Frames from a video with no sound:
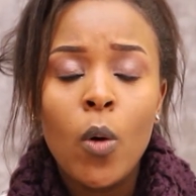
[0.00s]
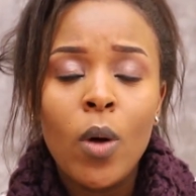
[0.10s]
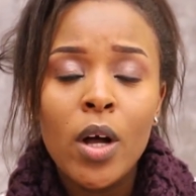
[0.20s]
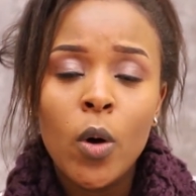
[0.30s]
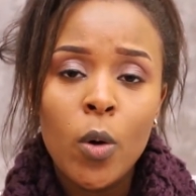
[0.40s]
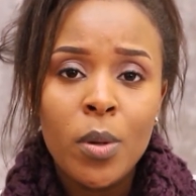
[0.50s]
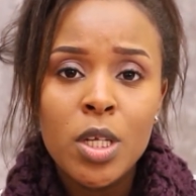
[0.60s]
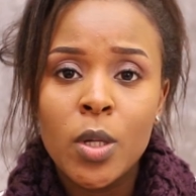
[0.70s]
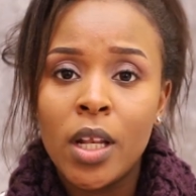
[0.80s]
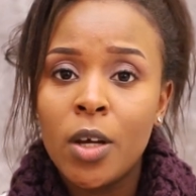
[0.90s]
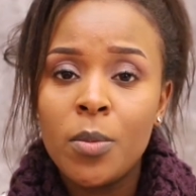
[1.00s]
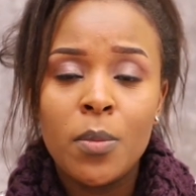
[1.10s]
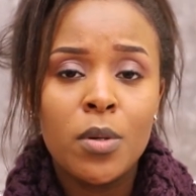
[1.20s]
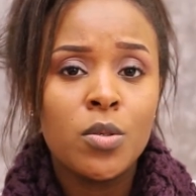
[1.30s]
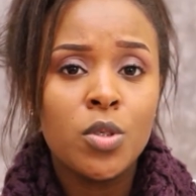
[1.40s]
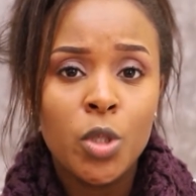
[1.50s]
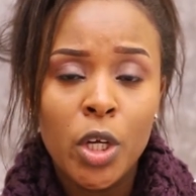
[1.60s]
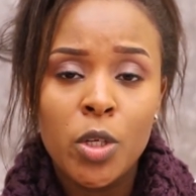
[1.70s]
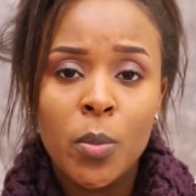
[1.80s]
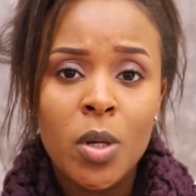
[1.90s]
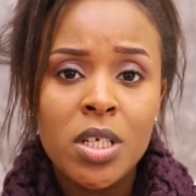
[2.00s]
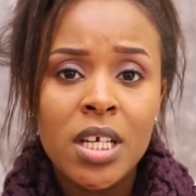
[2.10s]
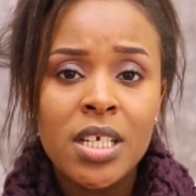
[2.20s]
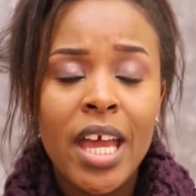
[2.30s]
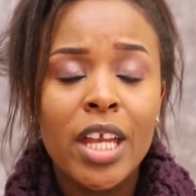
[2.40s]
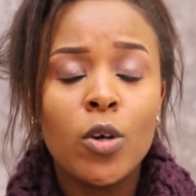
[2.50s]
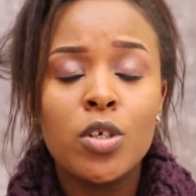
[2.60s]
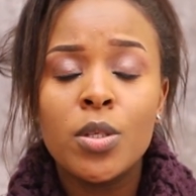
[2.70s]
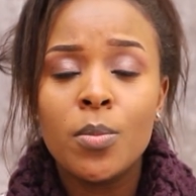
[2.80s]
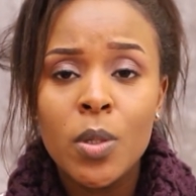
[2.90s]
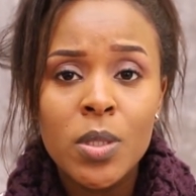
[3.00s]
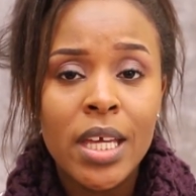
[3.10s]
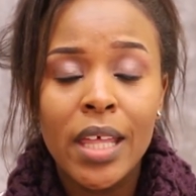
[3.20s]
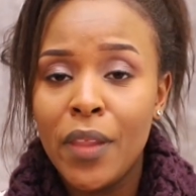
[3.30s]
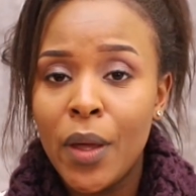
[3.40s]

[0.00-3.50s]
Work open to allow people to join your project and contribute in